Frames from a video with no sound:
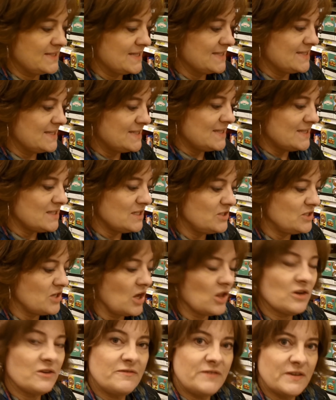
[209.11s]
Because this is a
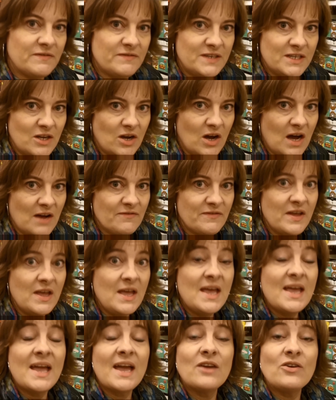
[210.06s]
dollar fifty off.
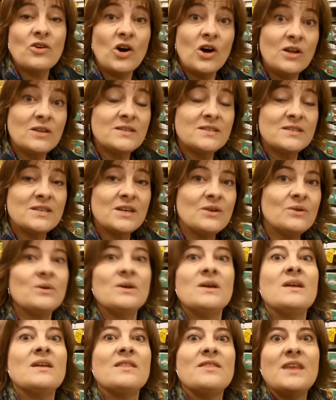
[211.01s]
And also,
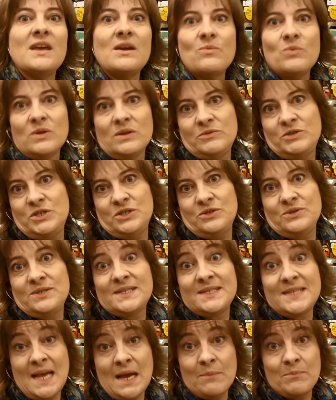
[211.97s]
they will do
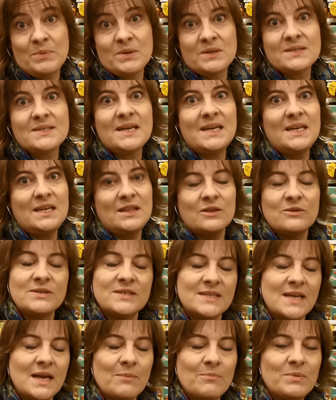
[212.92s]
samples, and in those
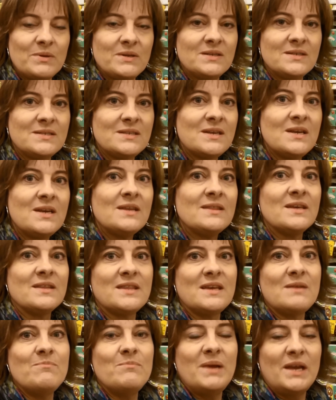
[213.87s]
samples
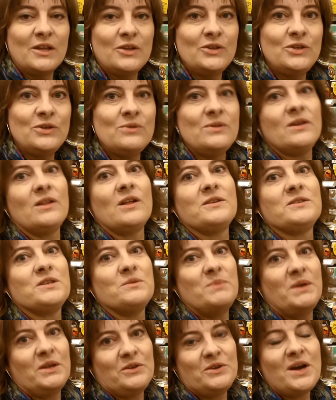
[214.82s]
that they mail you, they'll
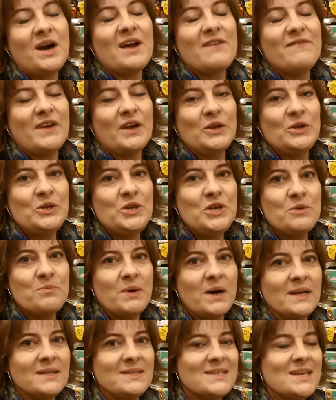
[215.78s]
also mail you high value
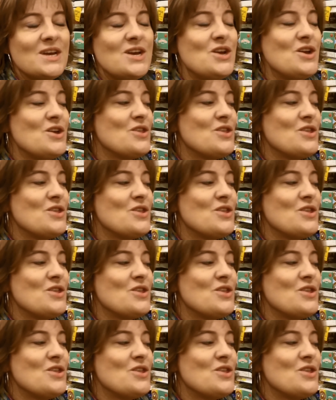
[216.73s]
coupons.